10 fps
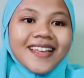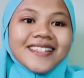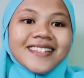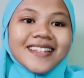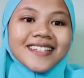
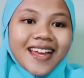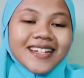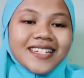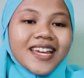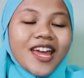
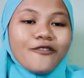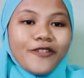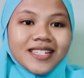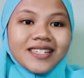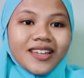Syntactic
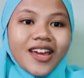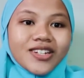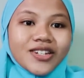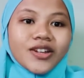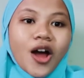
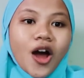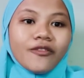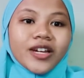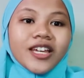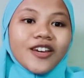investigation
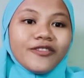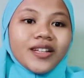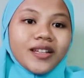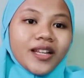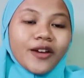of a
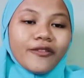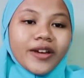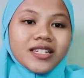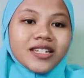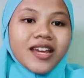given
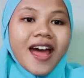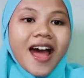language